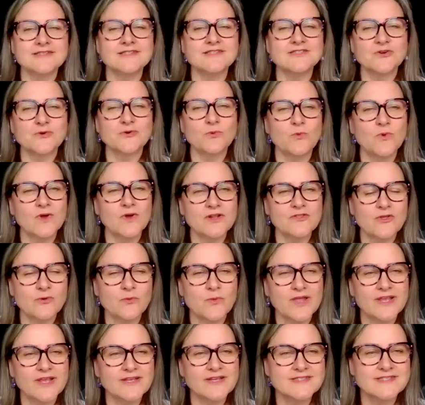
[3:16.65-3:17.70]
So one of the
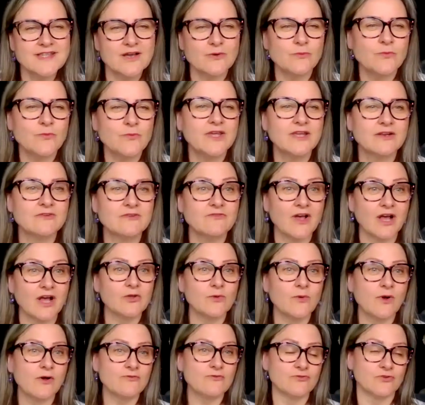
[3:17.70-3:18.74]
ways that we can
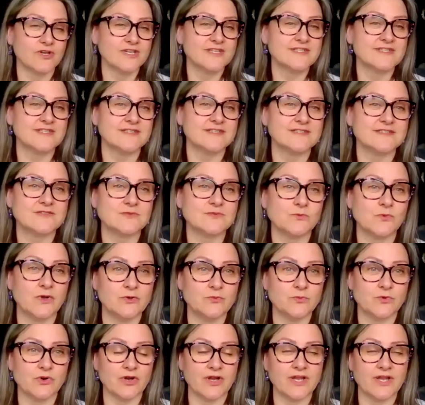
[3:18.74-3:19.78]
value all voices
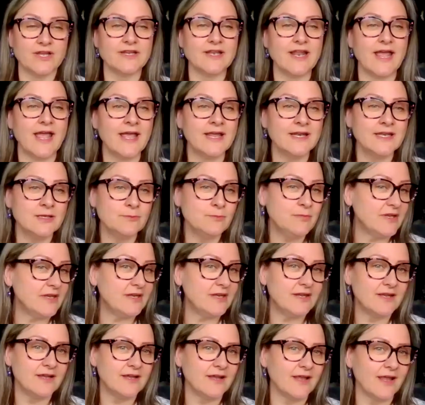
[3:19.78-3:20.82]
when we're in any
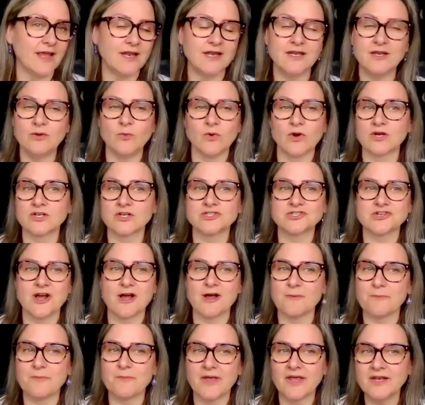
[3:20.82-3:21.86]
meeting, any
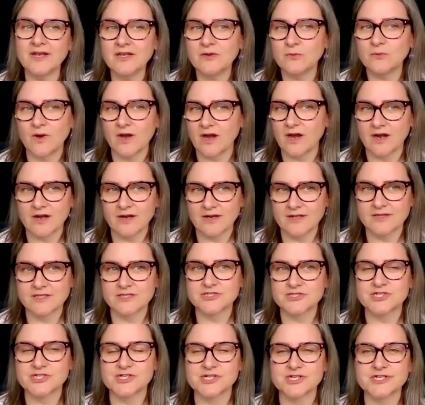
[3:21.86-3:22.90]
workshop, anywhere in
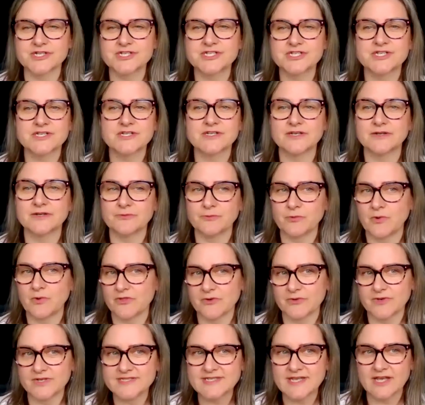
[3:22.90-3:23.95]
the church,
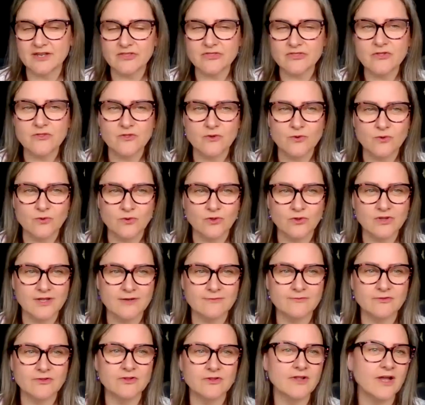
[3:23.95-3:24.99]
whether it's at the local
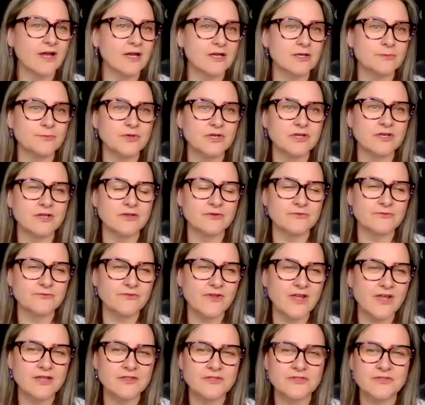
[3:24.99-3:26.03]
level, a community of
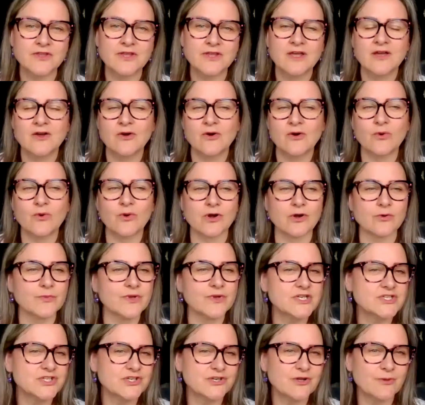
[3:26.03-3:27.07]
faith, or a
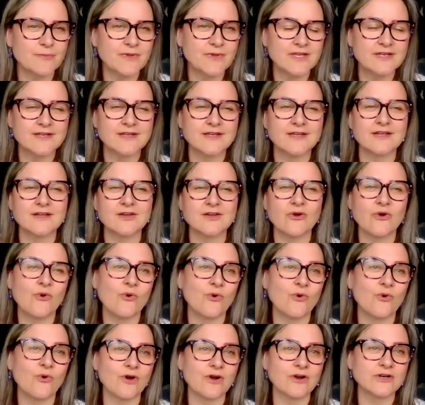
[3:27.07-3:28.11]
regional meeting,
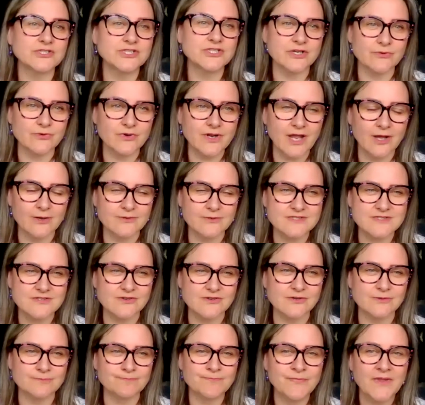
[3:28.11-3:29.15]
or general
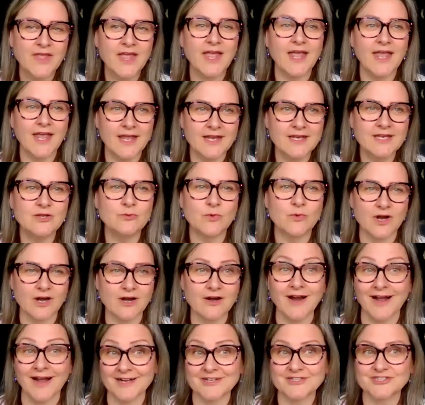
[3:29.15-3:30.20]
council,
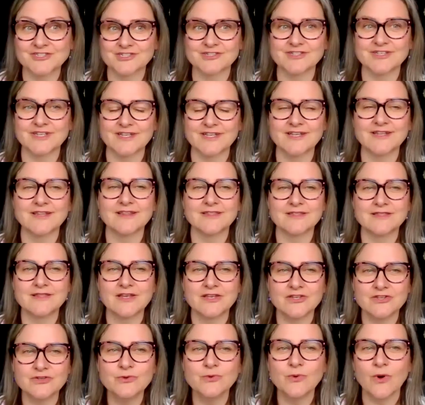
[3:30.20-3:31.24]
anywhere actually
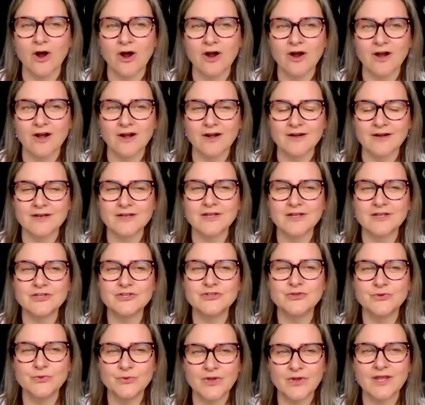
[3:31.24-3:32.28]
that you are,
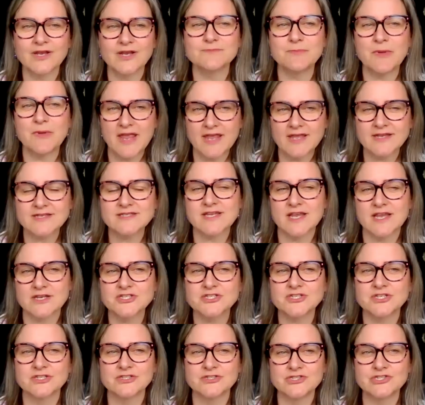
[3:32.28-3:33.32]
you can pay
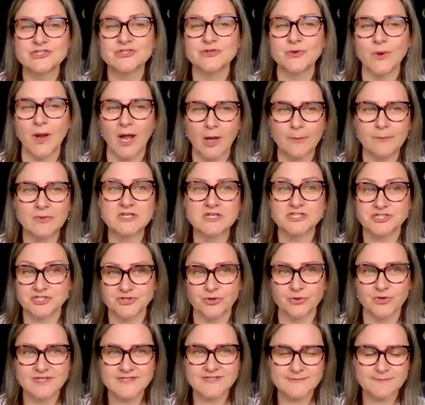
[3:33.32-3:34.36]
attention to how much
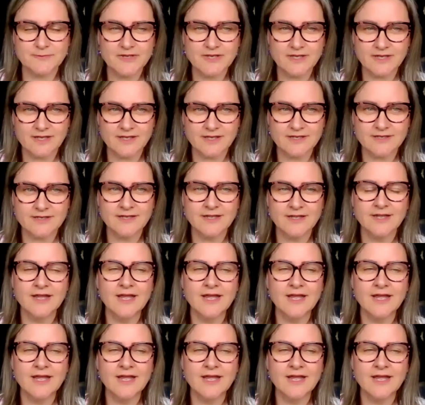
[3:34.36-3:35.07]
you're speaking.